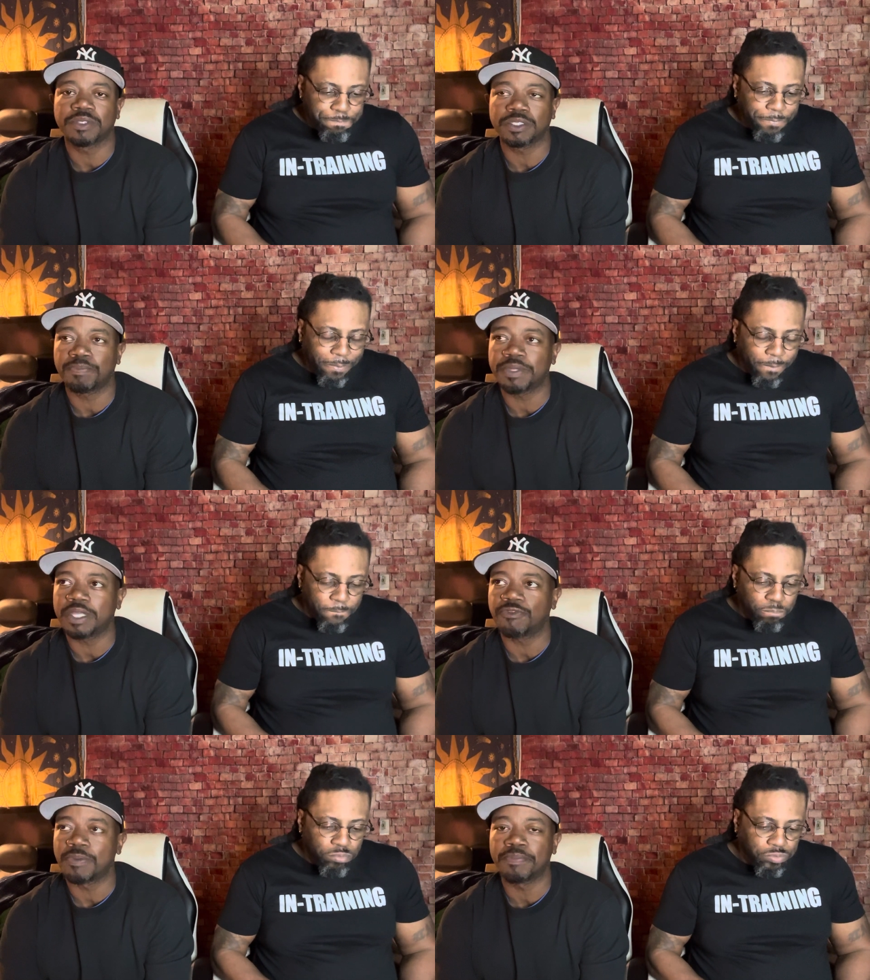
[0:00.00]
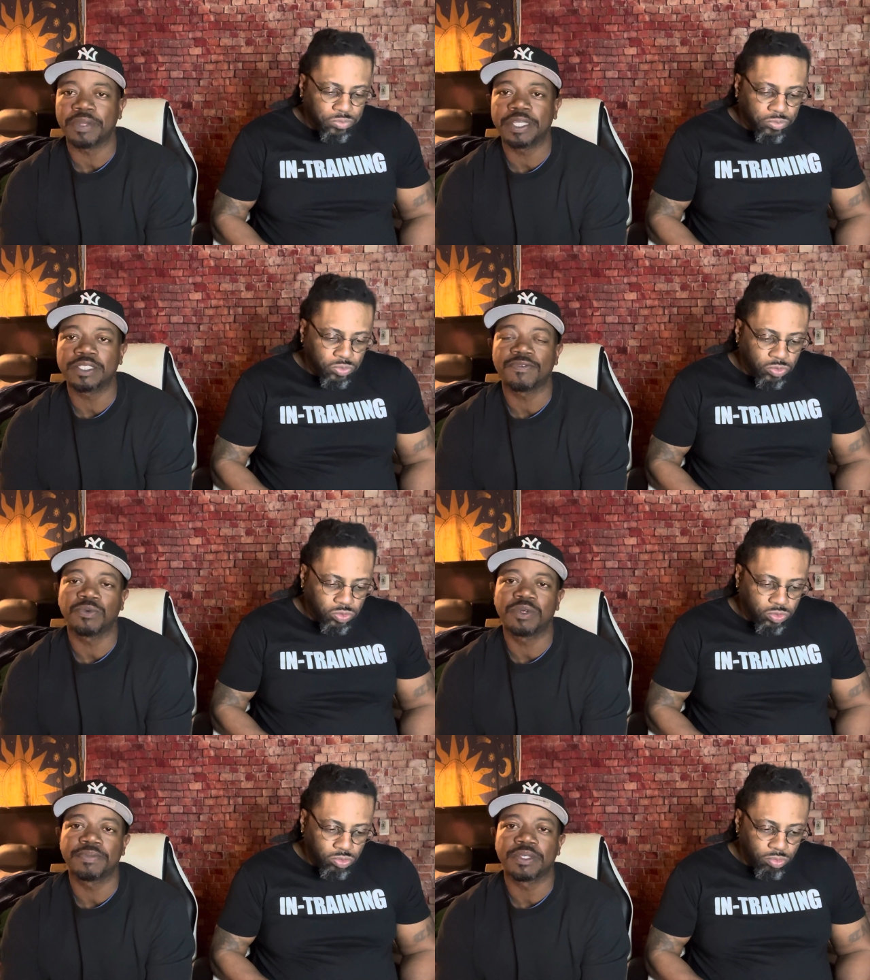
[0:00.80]
Speaker 1: to speak from the place of
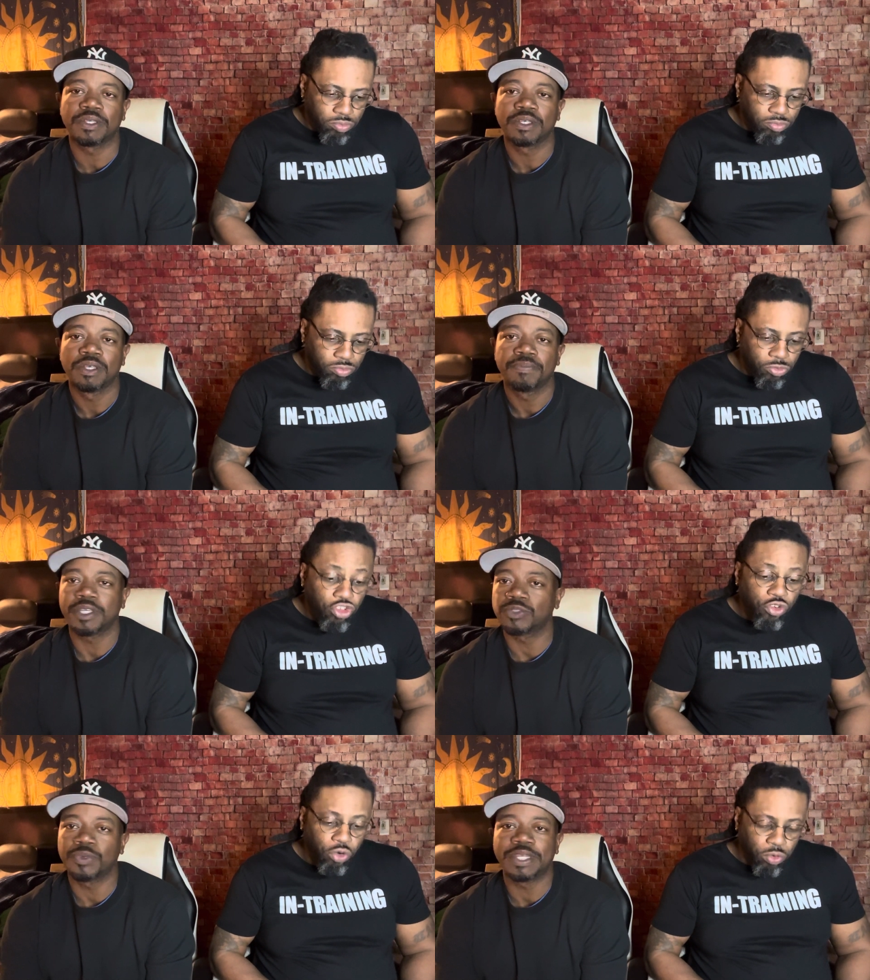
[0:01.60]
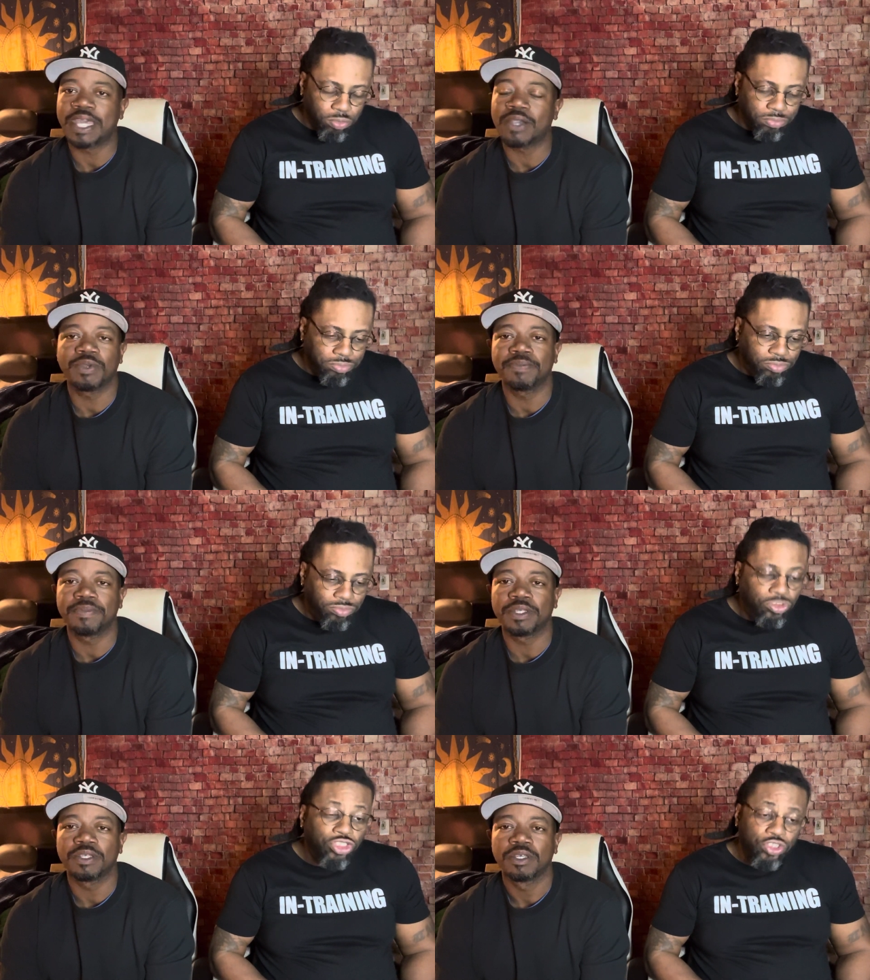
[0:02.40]
a woman because True. we're not
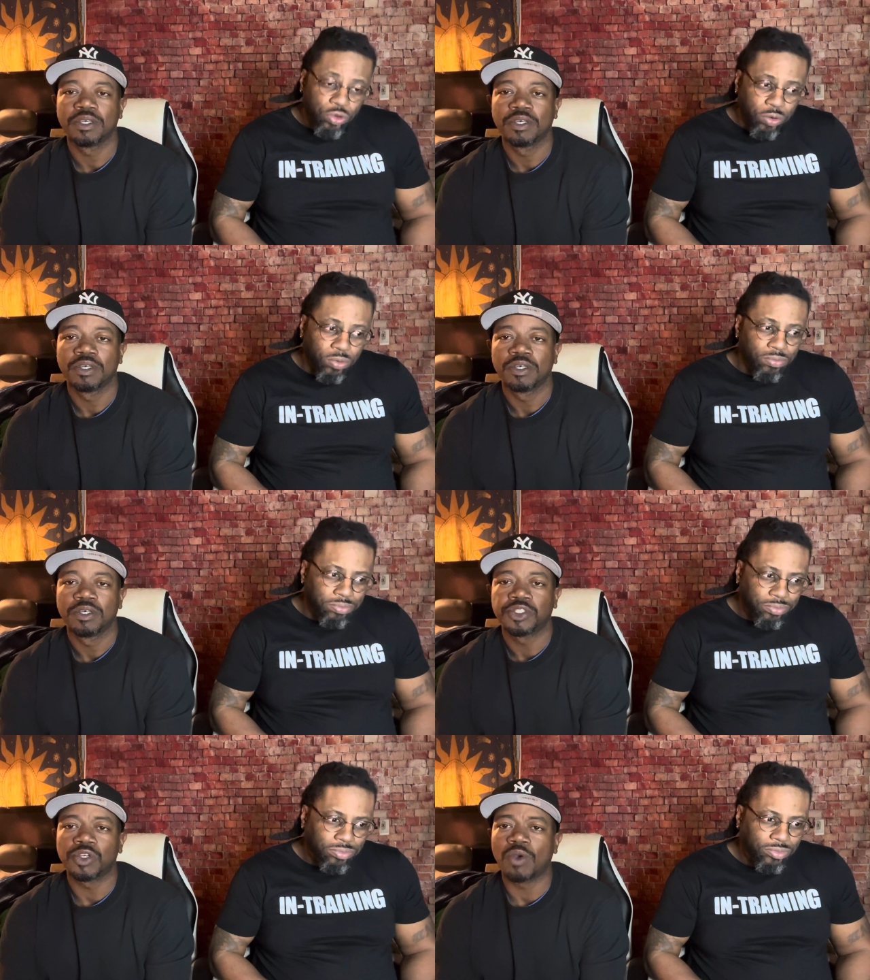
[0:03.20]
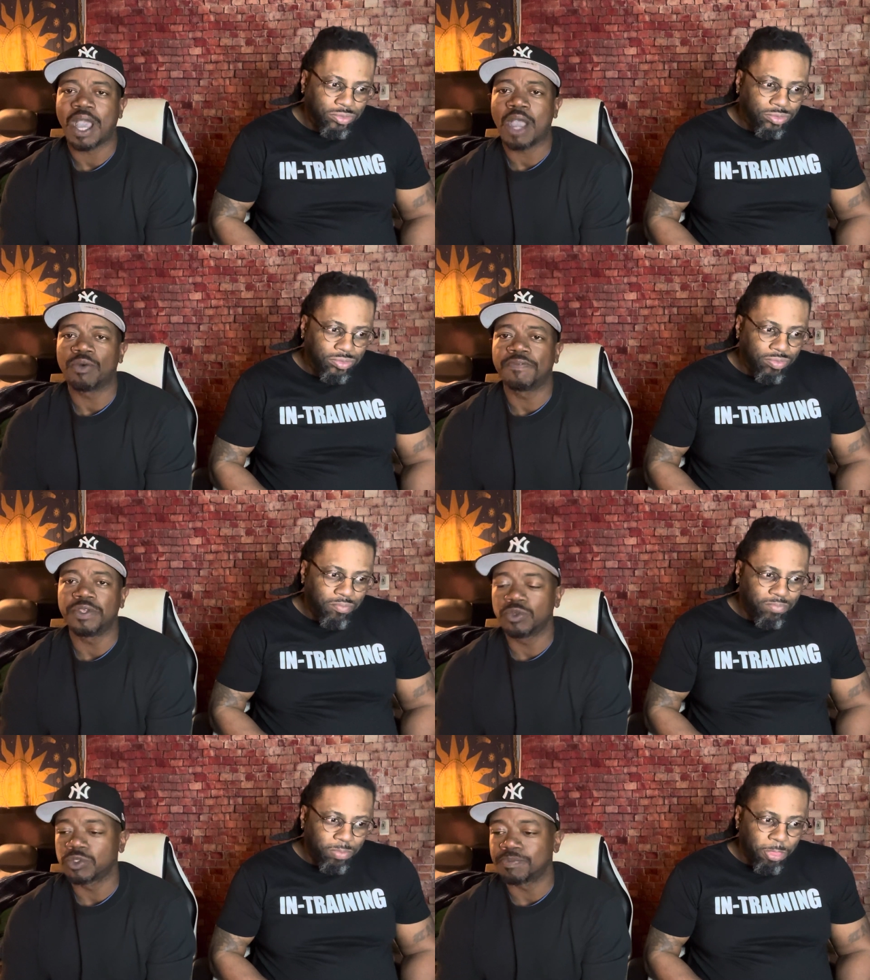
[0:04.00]
women. True. So our
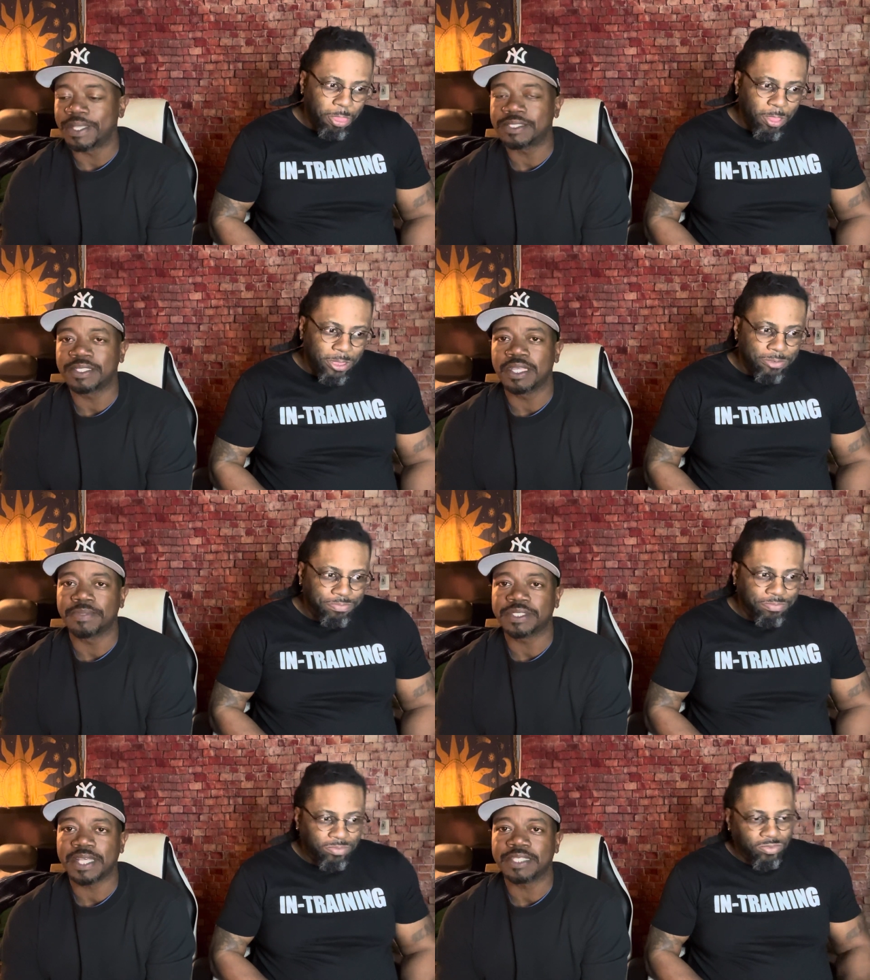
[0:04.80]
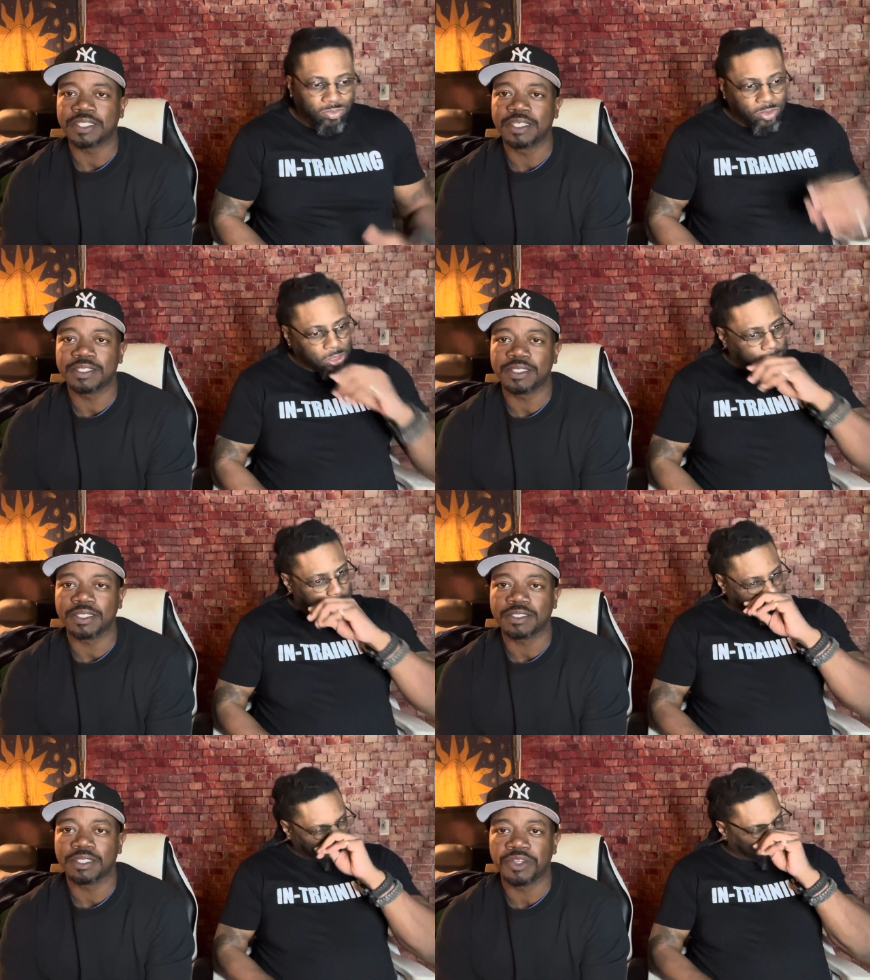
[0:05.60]
views may seem
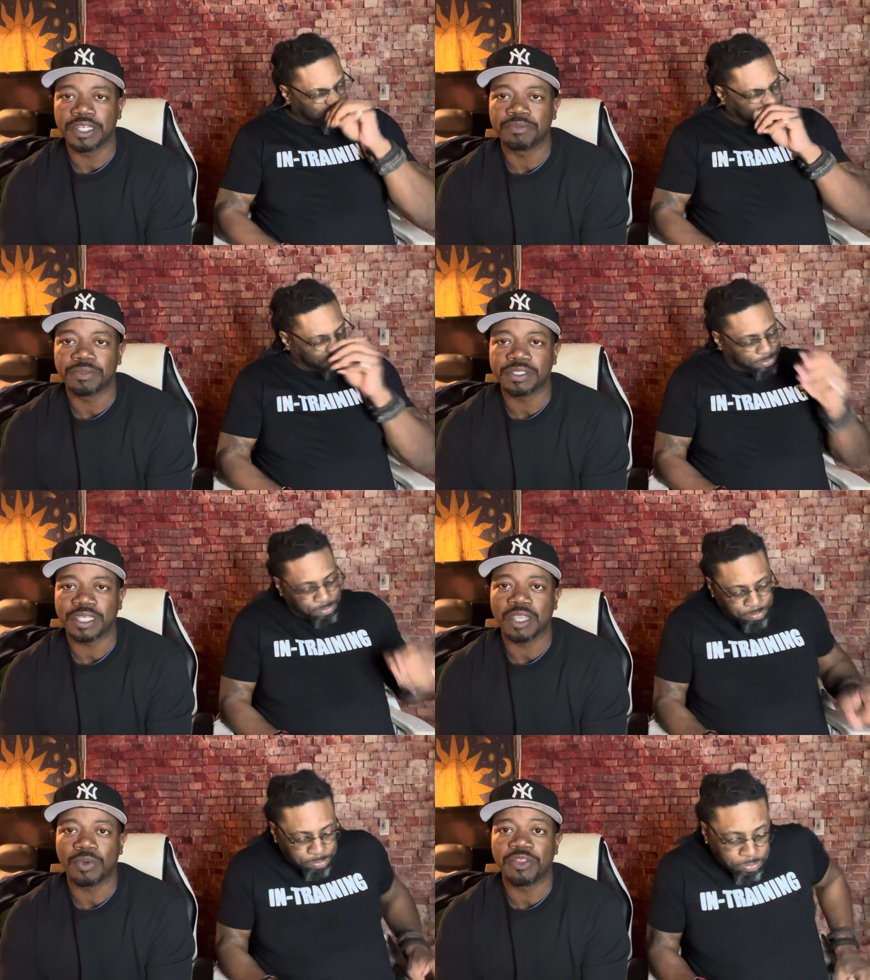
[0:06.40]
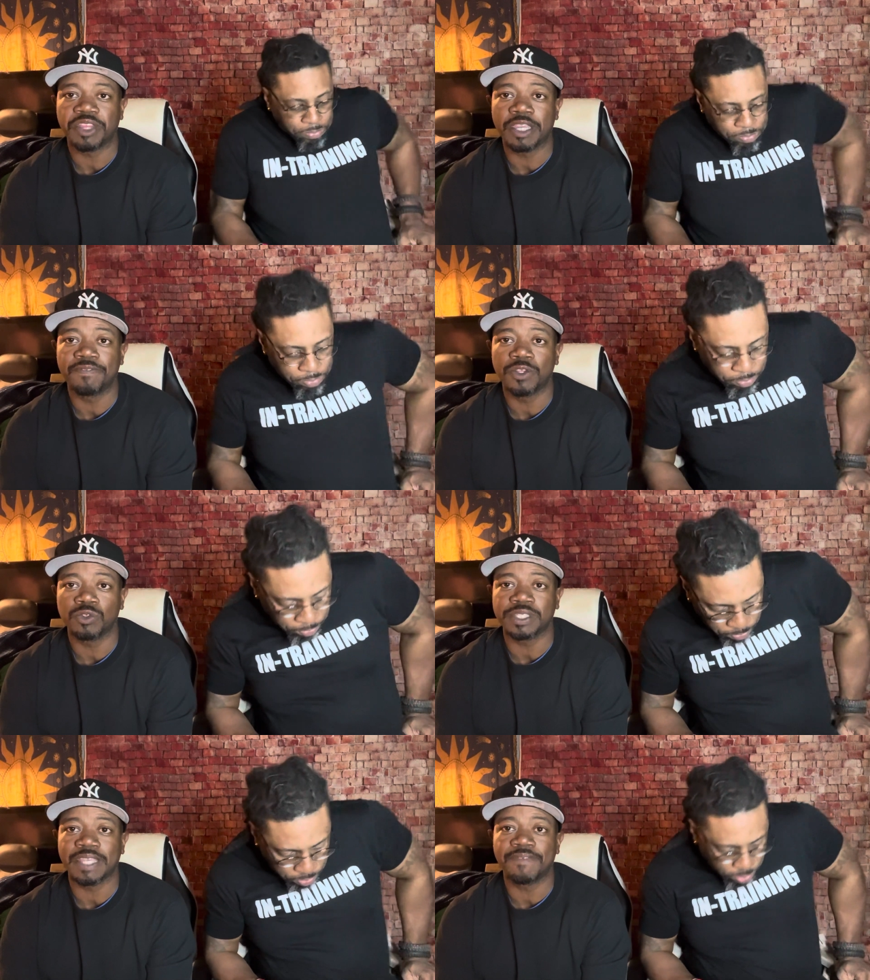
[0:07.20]
misogynistic to them the same way their
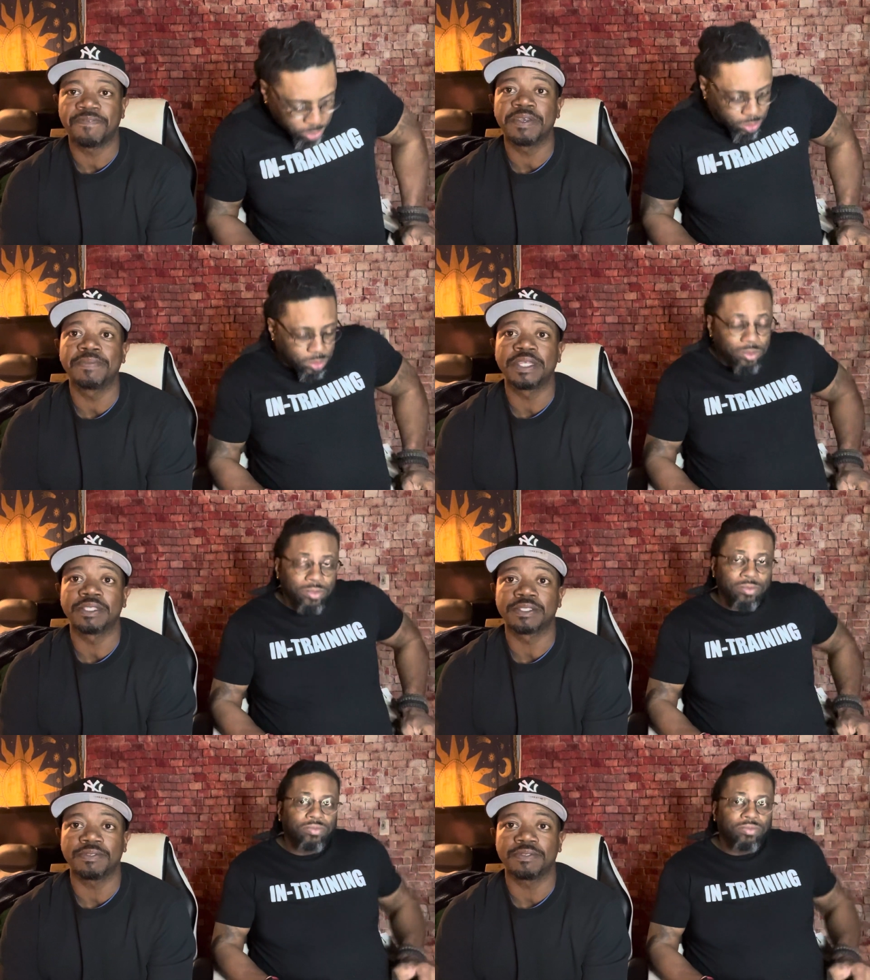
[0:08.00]
views seem feminist,